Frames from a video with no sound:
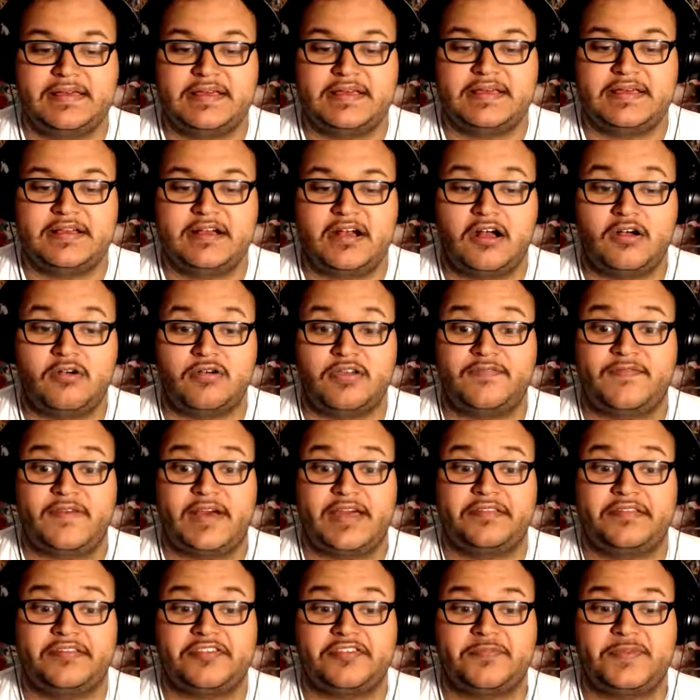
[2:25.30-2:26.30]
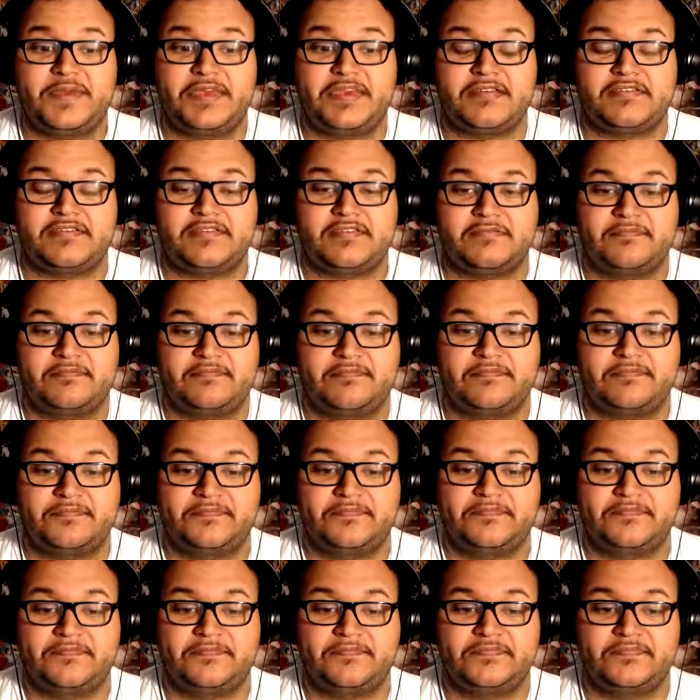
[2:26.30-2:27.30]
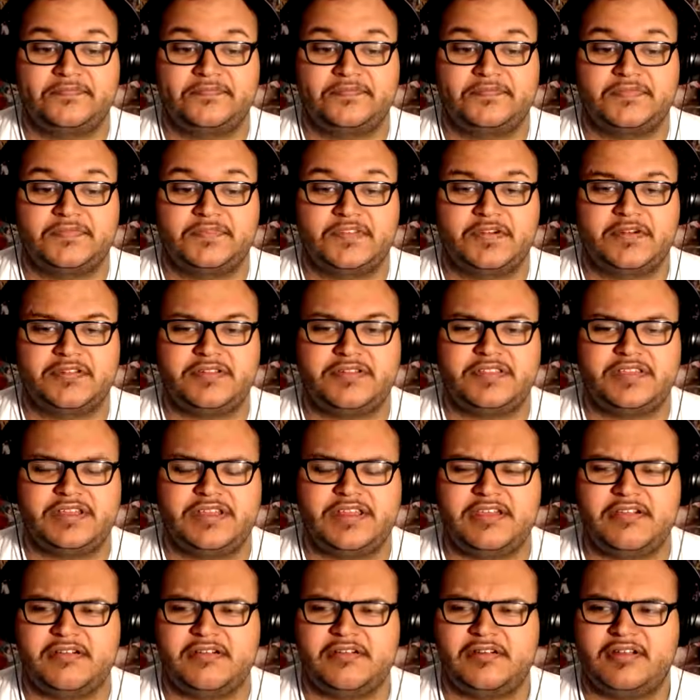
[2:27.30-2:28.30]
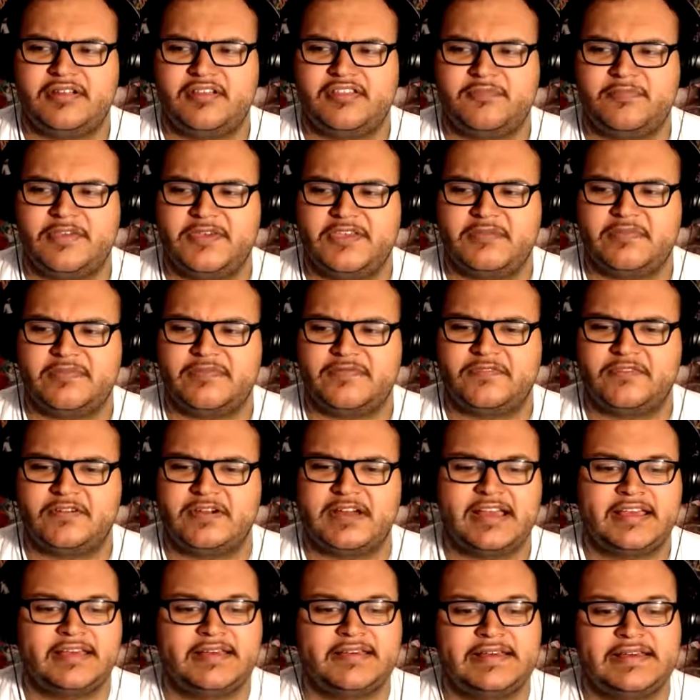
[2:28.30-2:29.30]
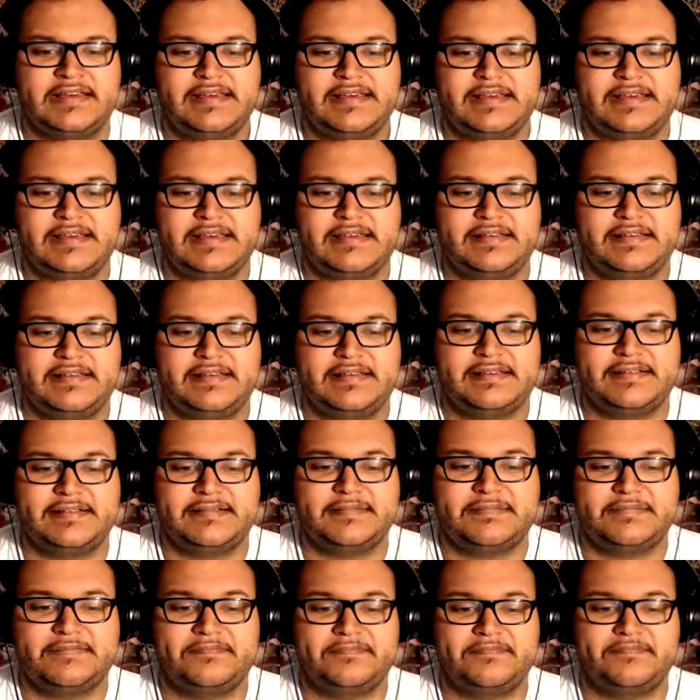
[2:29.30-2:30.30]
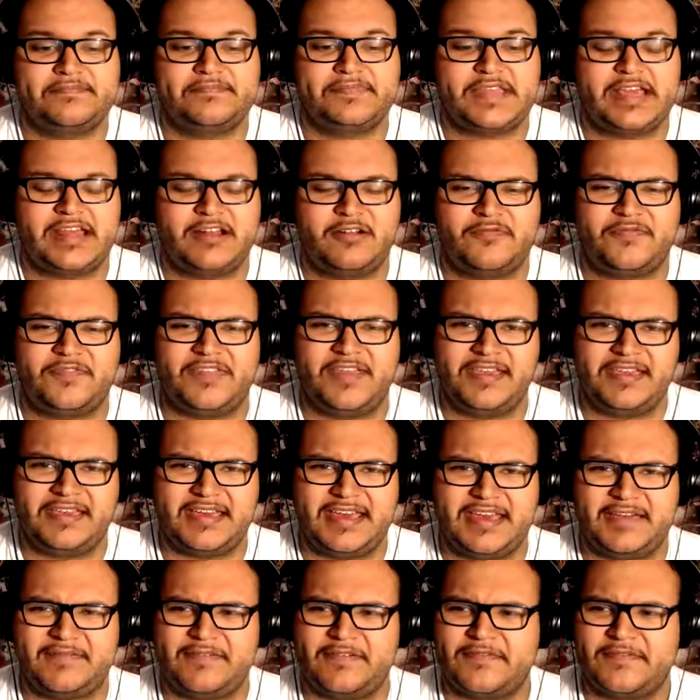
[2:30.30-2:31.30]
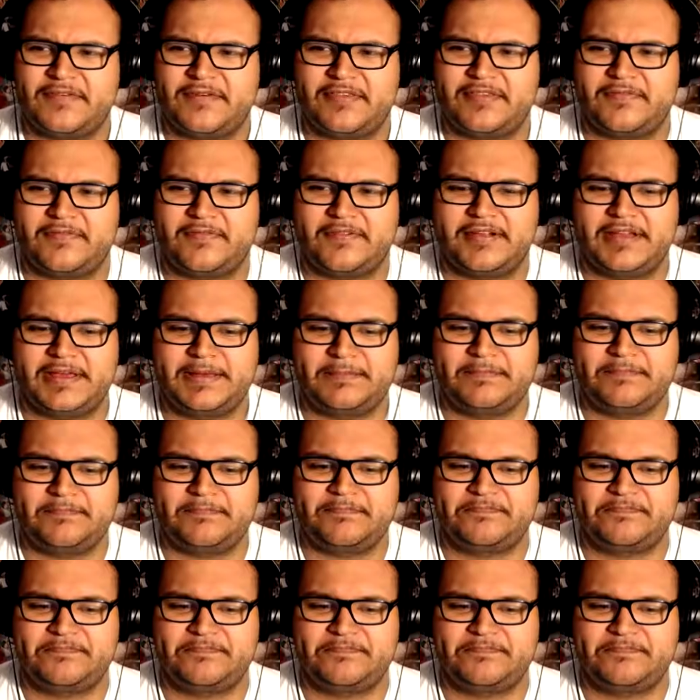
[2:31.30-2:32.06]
Oh, he finally speaks. Or did he already speak before? I don't think I have a voice for him.